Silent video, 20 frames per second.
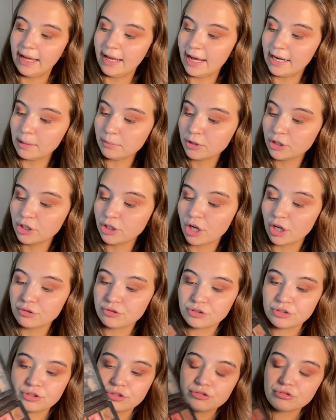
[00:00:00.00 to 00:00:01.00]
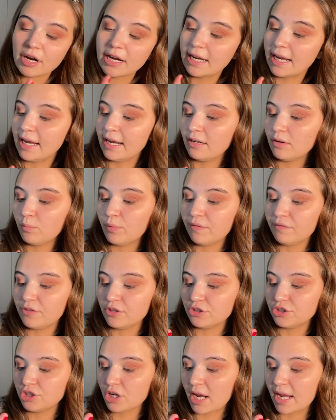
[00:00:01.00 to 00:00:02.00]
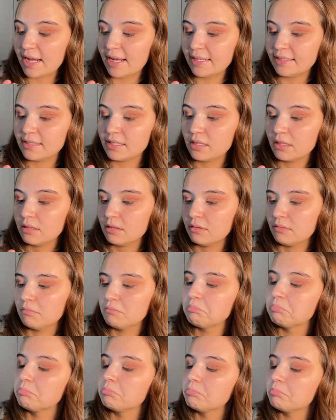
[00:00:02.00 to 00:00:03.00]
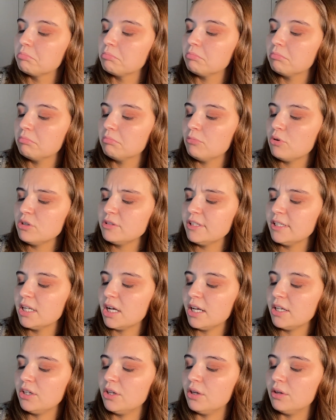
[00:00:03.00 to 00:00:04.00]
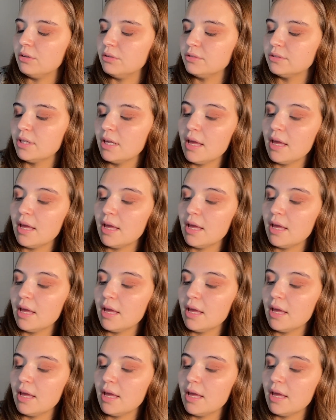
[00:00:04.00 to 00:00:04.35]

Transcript: and I'm going to go straight in with the shade, what did I use?